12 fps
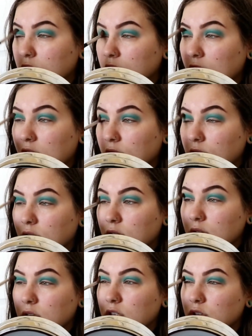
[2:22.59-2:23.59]
Now
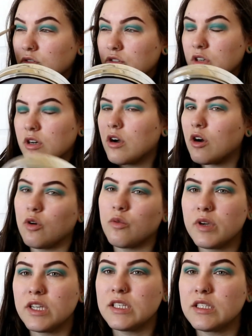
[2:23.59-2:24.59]
you should
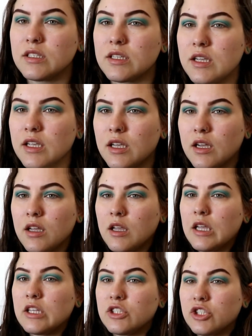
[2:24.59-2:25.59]
always like
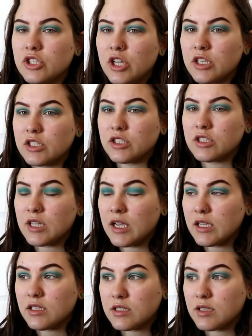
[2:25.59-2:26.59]

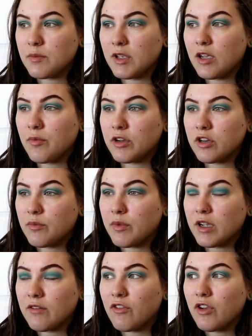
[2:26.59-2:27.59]
test the makeup on the
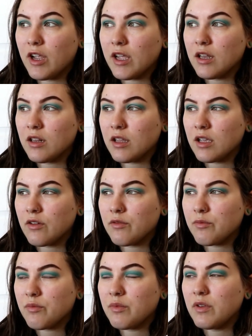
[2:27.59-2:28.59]
back of your hand like
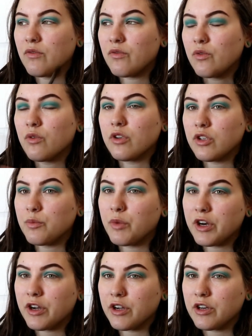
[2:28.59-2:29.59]
before you
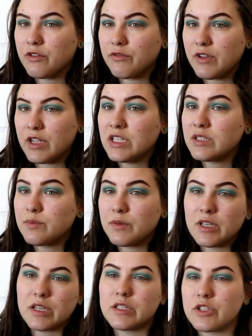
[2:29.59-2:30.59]
put it on your face,
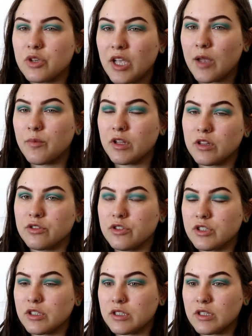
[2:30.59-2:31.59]
because you can be
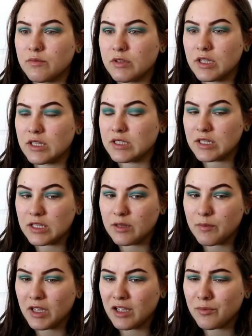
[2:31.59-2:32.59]
allergic to something that's in the
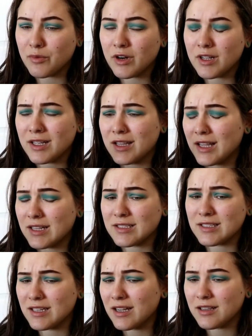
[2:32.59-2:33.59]
makeup product, and that's
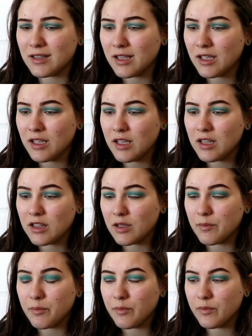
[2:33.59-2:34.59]
not
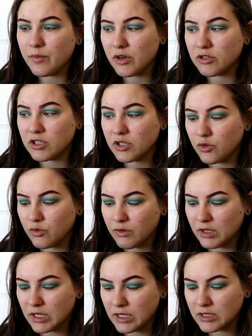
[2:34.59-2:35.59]
the person who
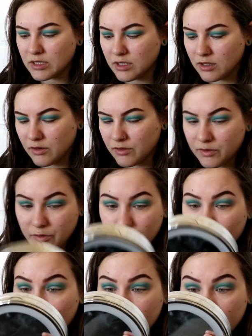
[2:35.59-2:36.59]
releases it
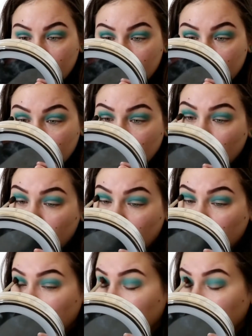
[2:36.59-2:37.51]
fault if you don't do that.